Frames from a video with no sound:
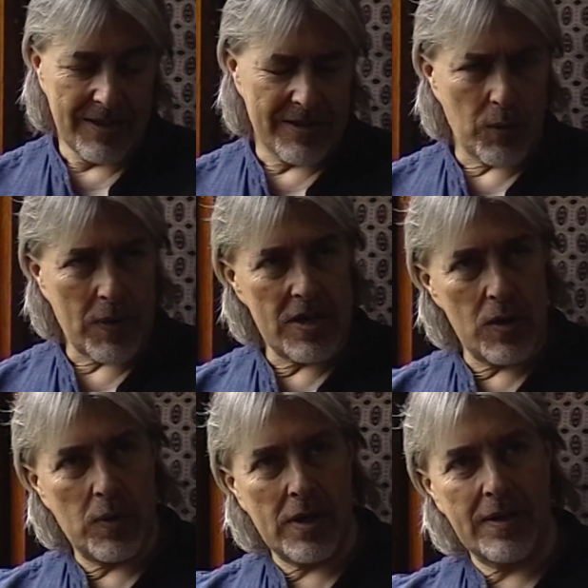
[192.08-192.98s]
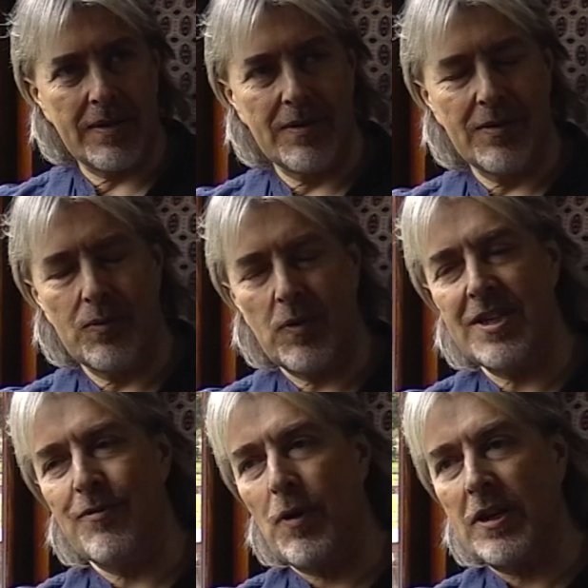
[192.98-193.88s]
So when you were
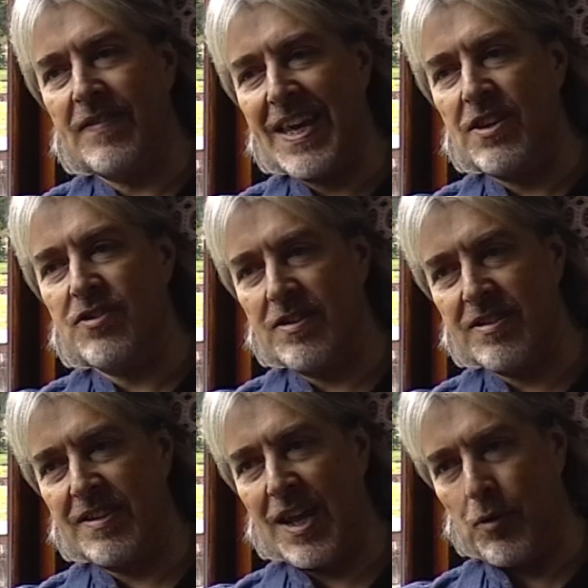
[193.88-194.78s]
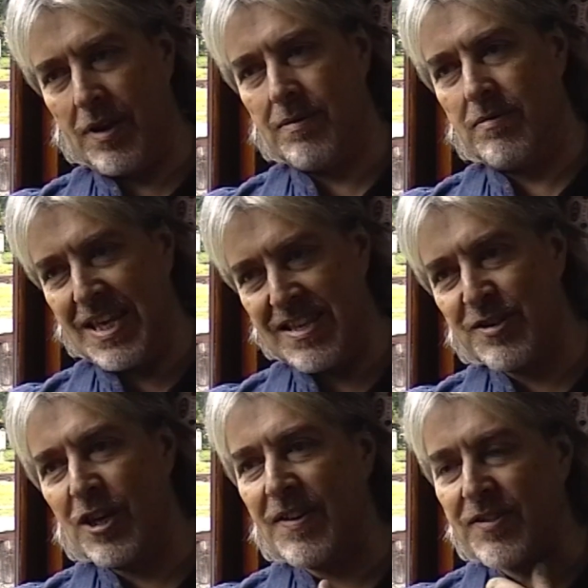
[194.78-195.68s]
running the engines and they were in
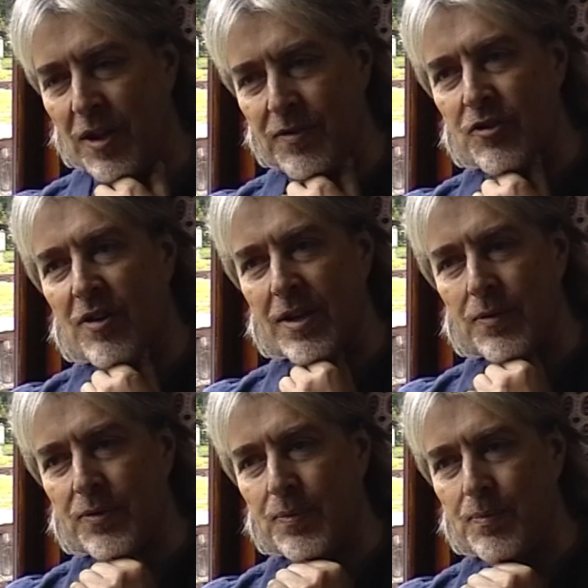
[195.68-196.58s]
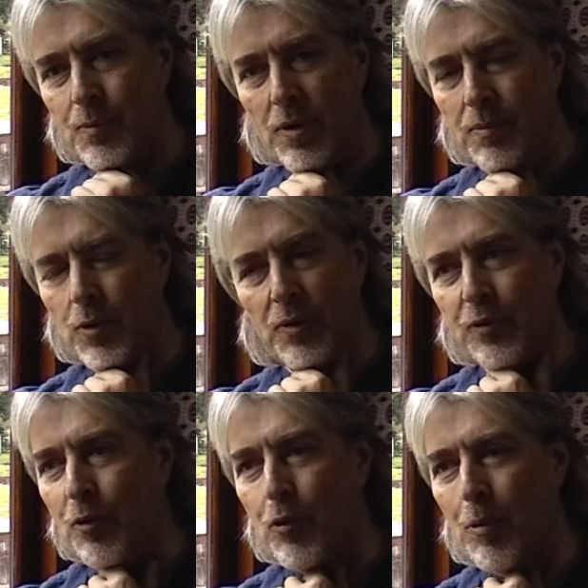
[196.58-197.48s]
service and on the trials, what
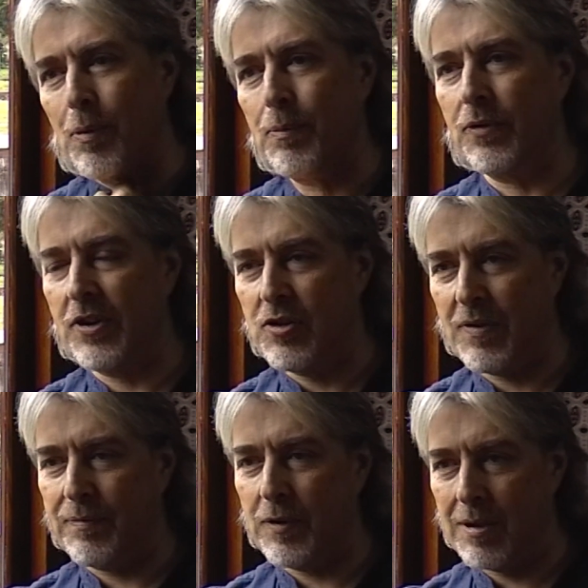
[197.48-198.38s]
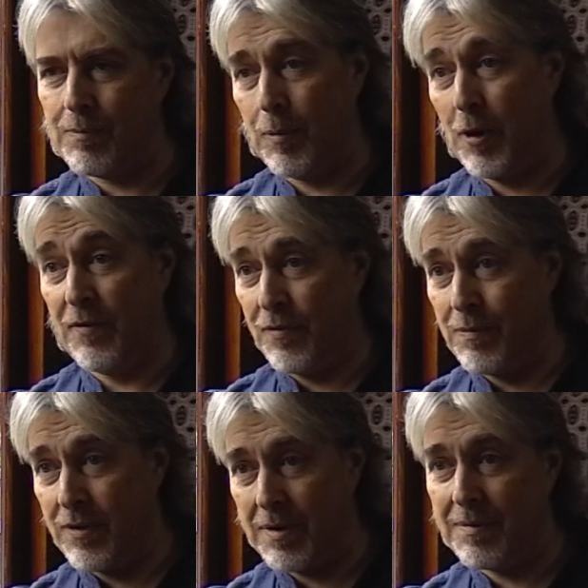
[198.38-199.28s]
sort of problems did you have with them, apart from
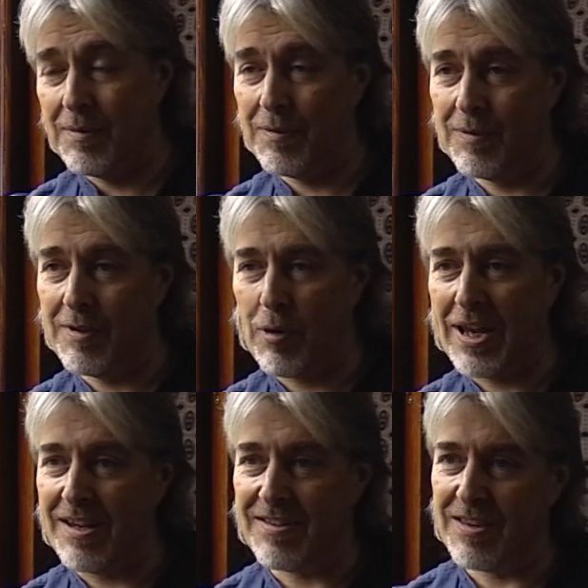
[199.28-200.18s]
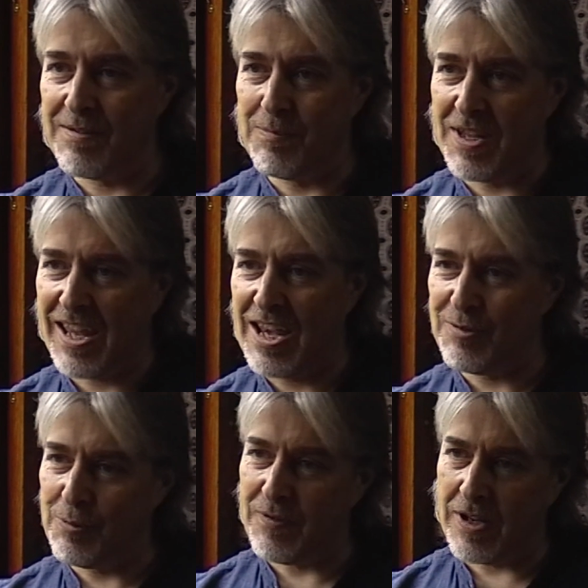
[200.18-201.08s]
the brakes and the
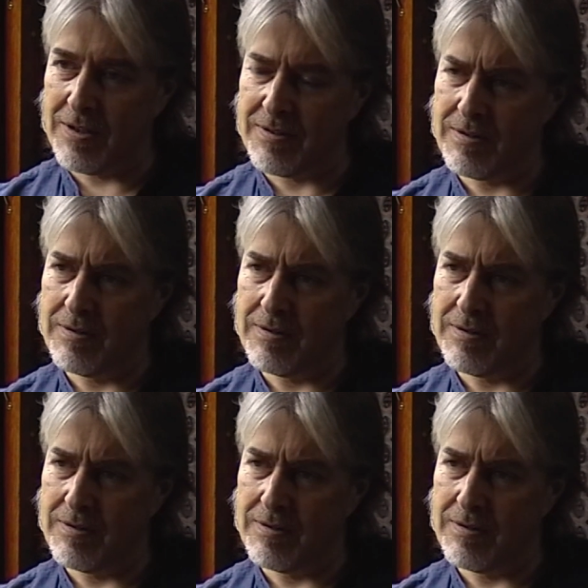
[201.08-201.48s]
occasional fires?